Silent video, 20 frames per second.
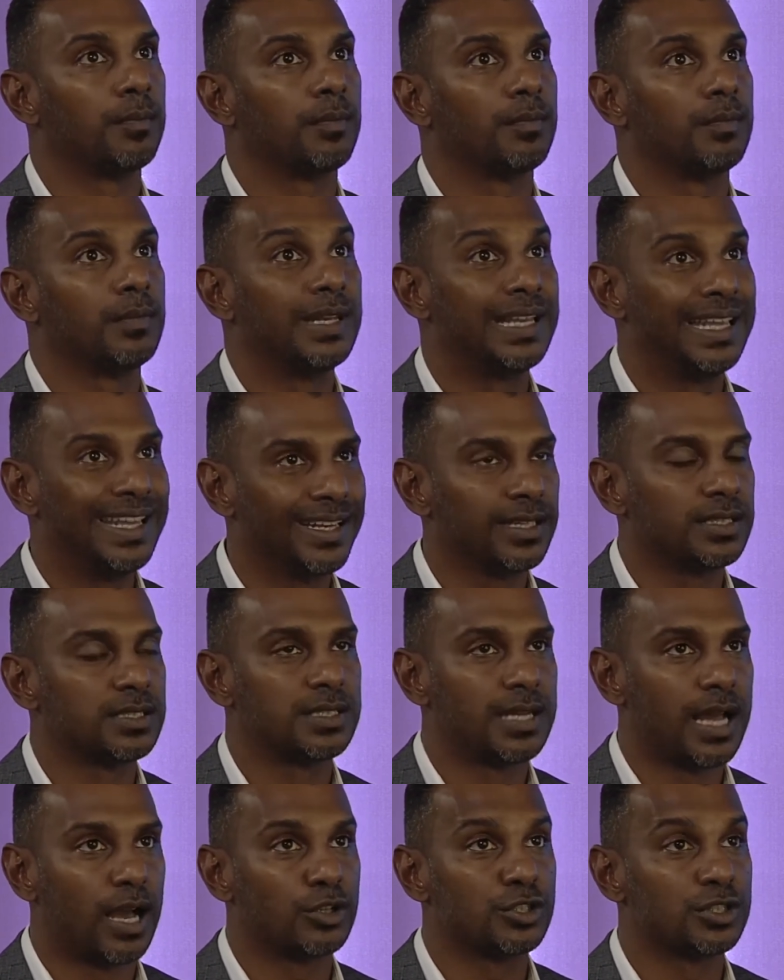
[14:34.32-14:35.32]
leaders
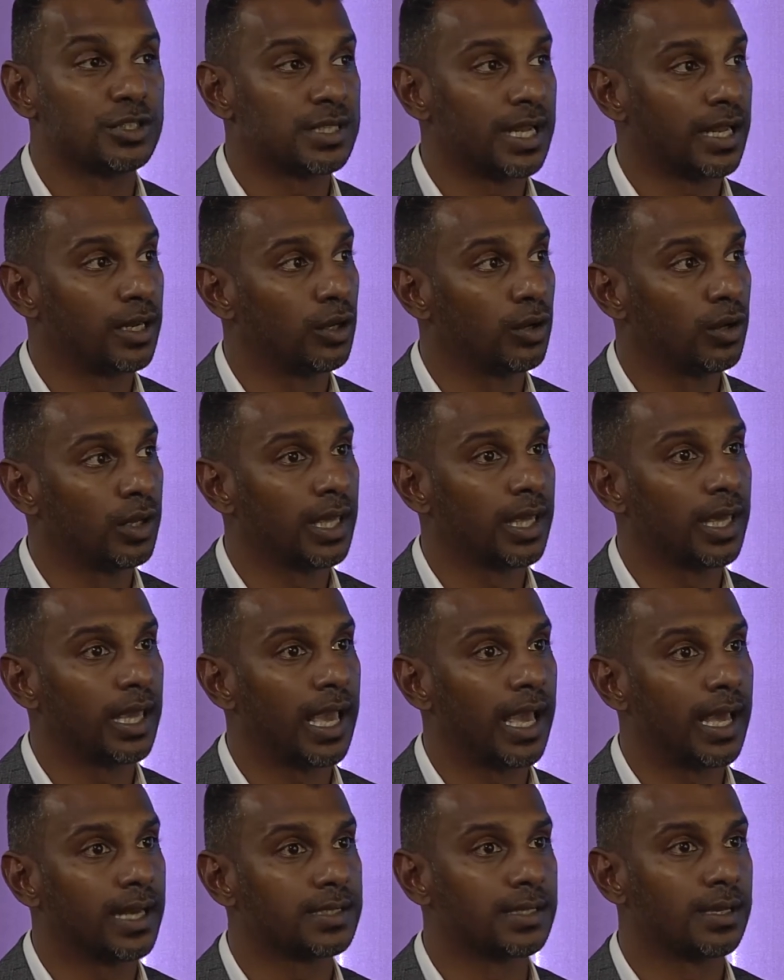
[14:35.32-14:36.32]
now to start looking
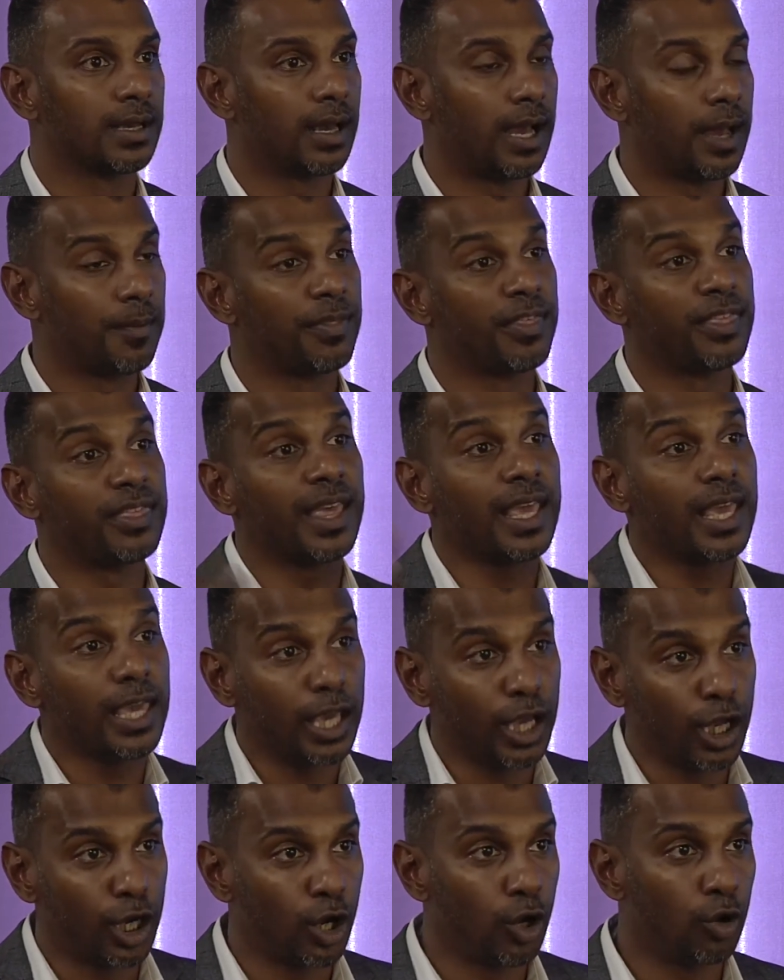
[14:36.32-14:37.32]
at, I'm
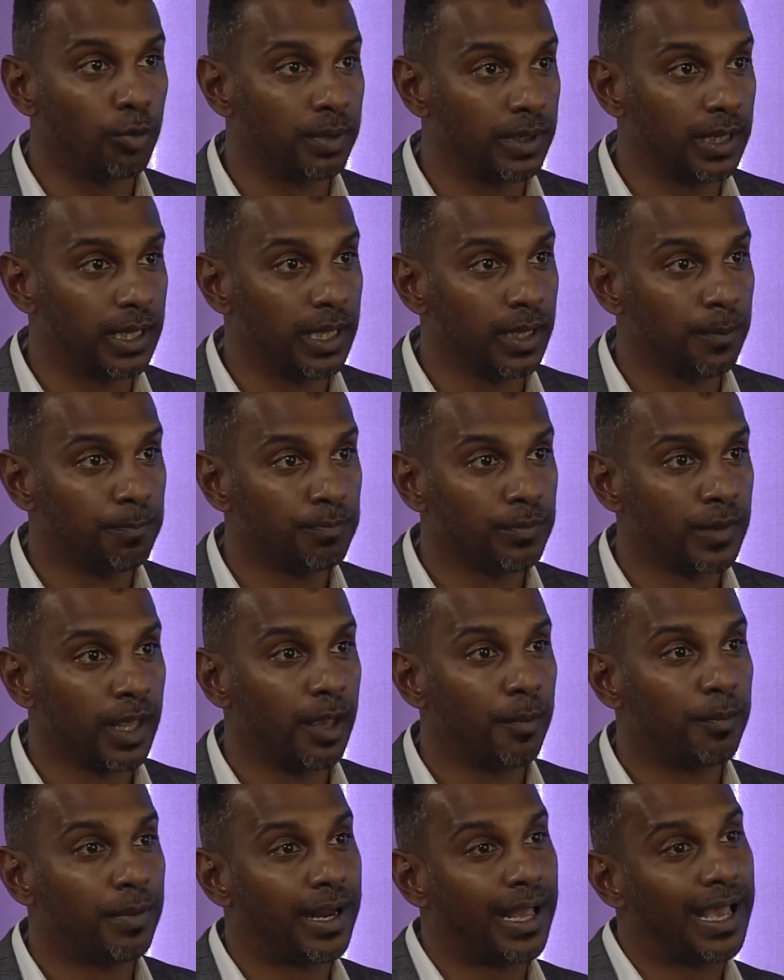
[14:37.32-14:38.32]
thinking globally, but I